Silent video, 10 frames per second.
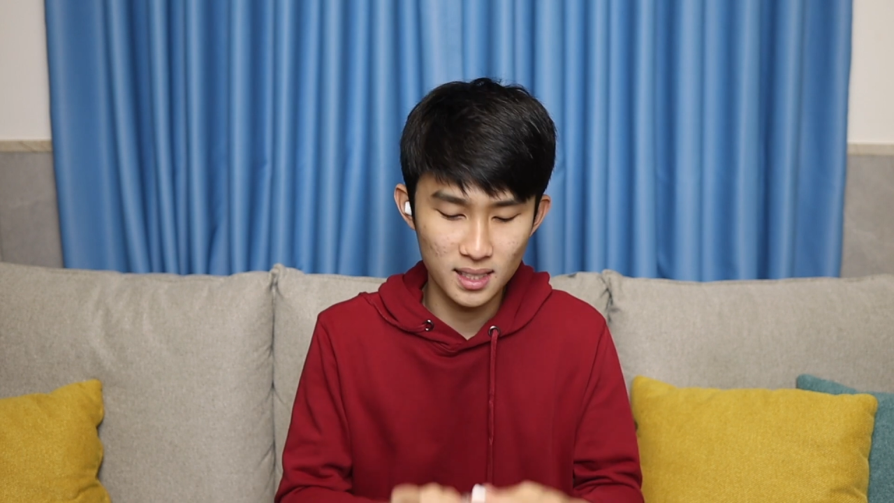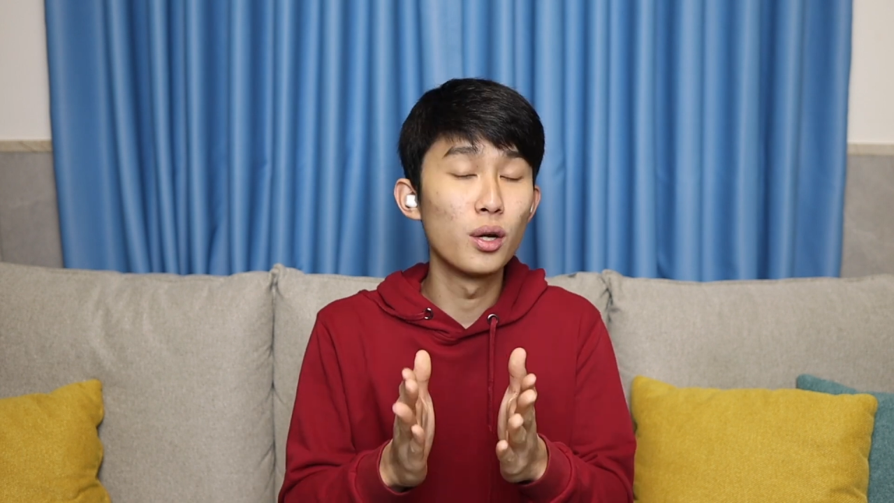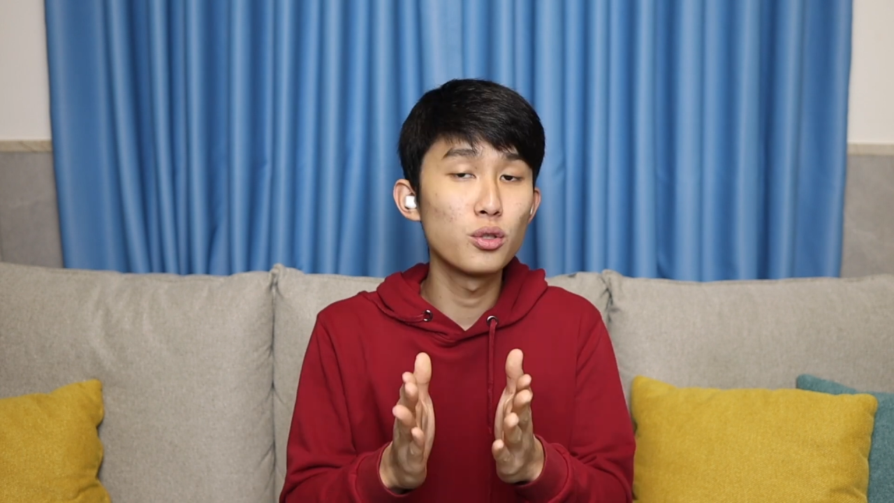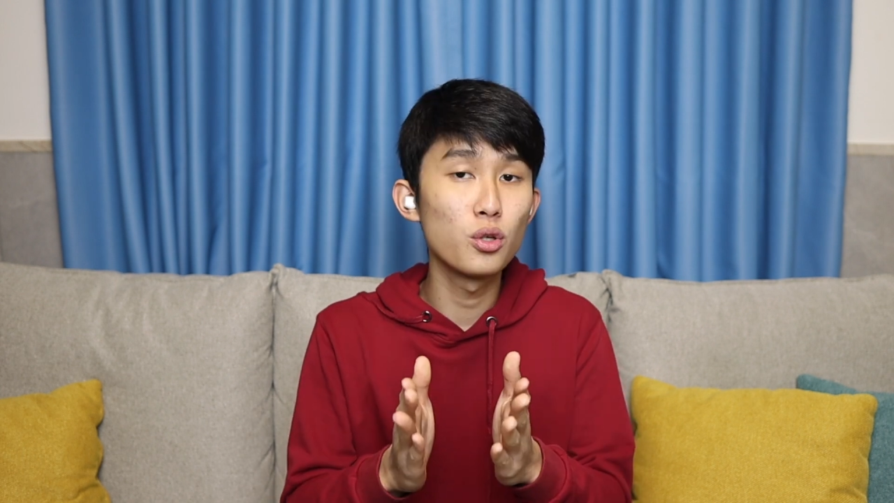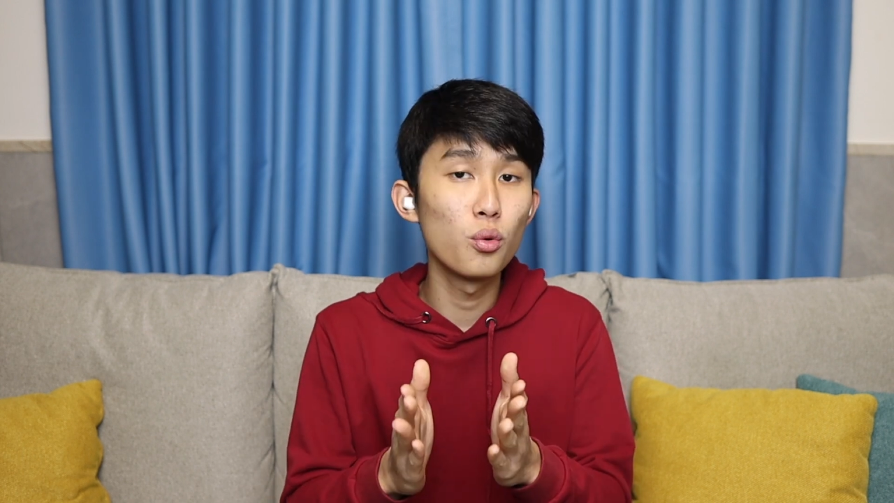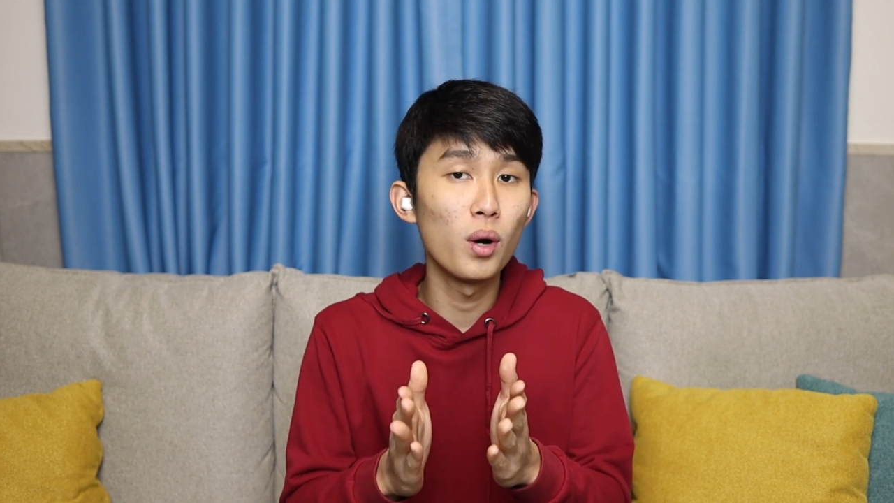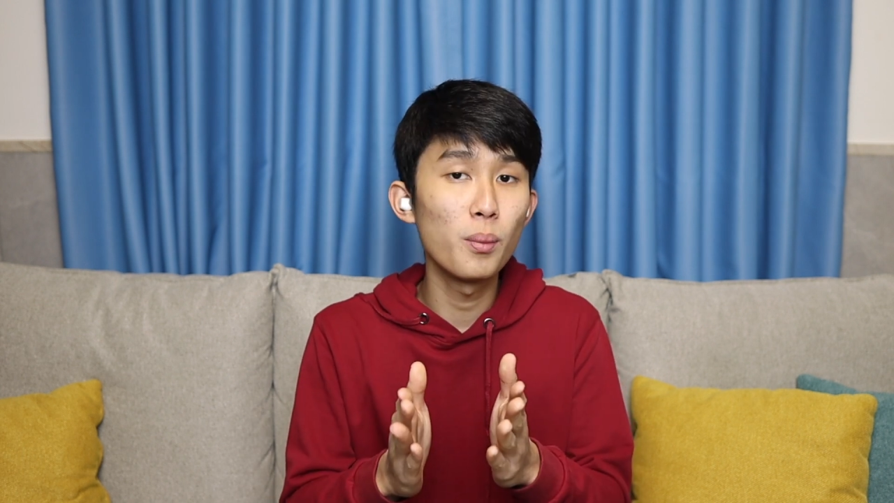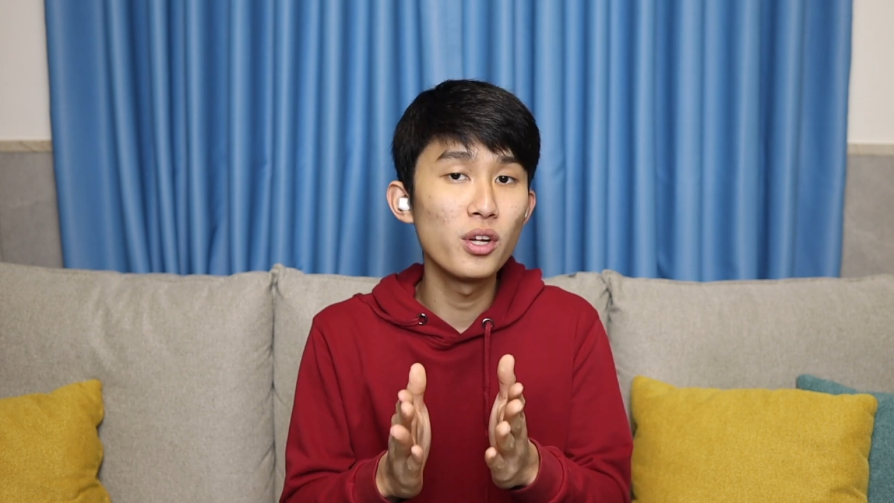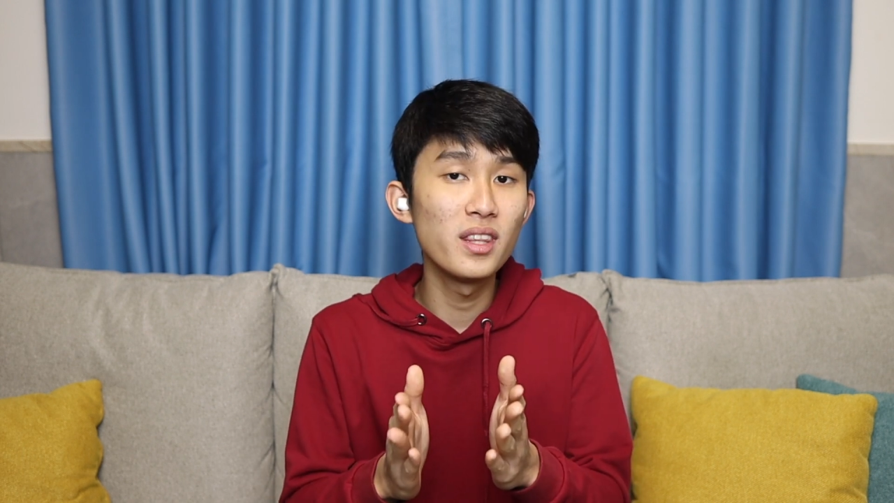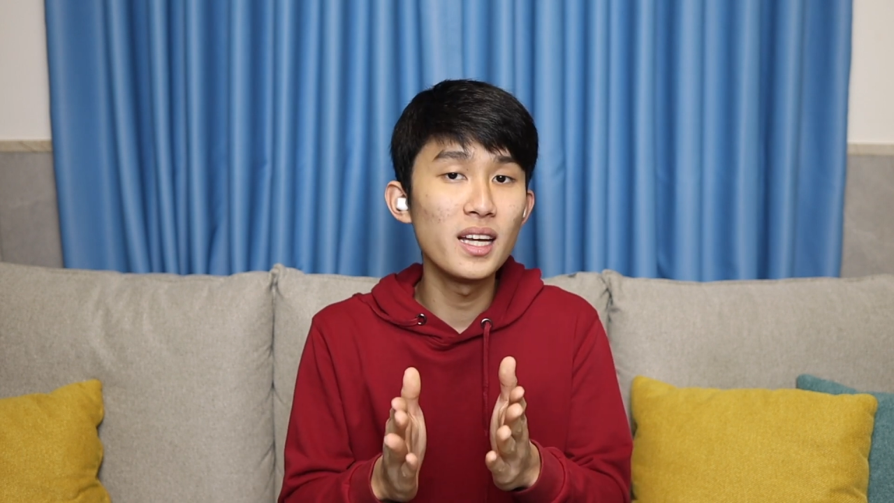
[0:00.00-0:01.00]
And also
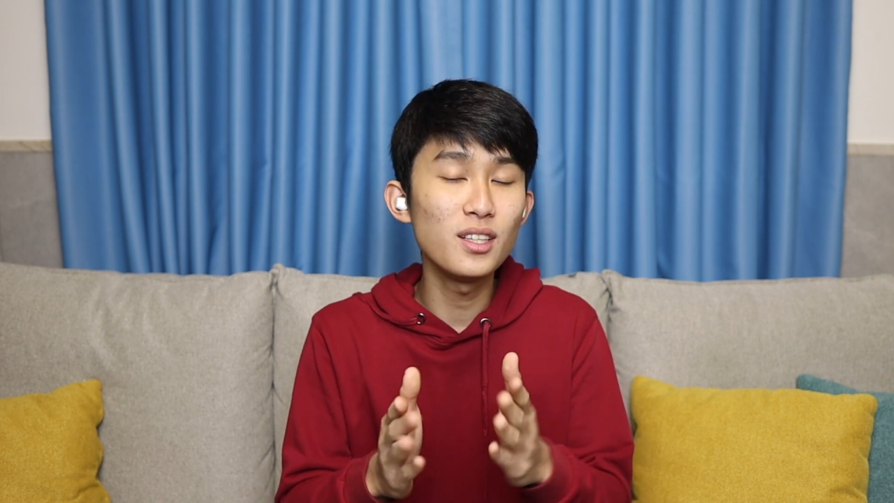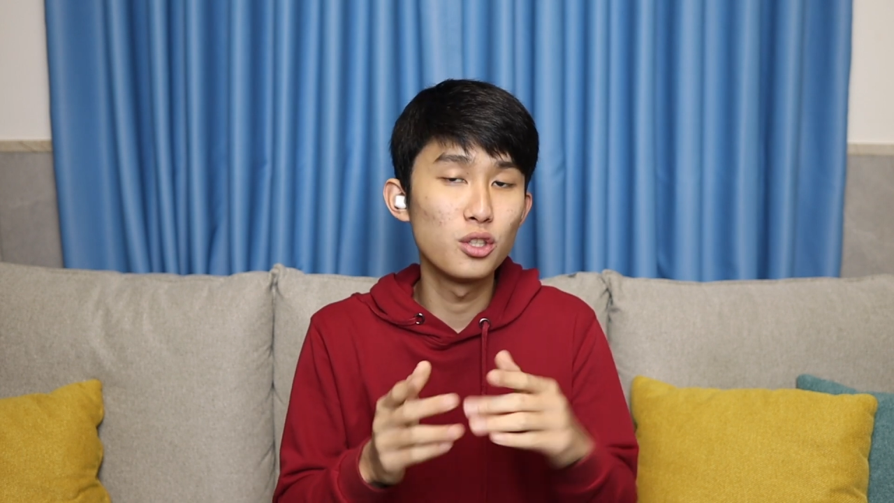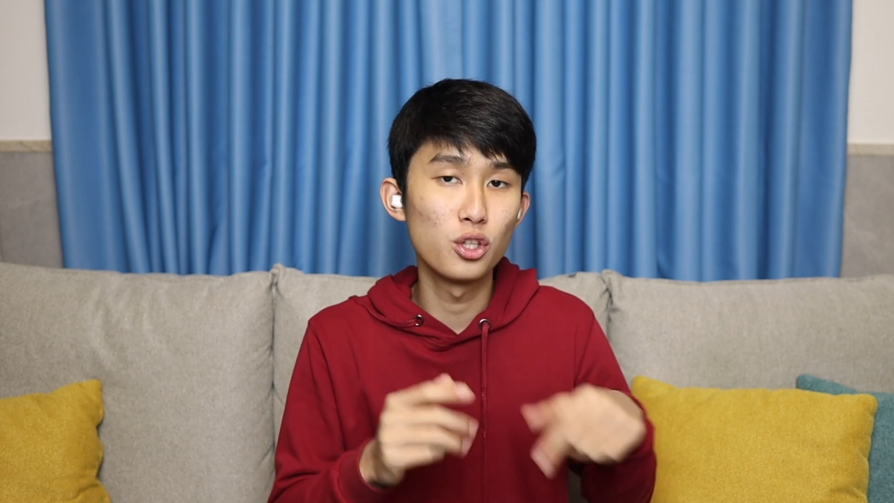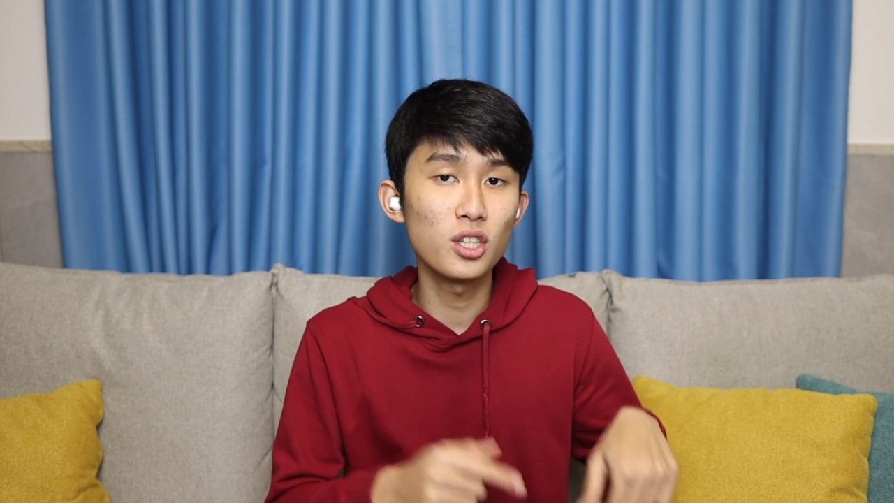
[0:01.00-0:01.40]
one more thing,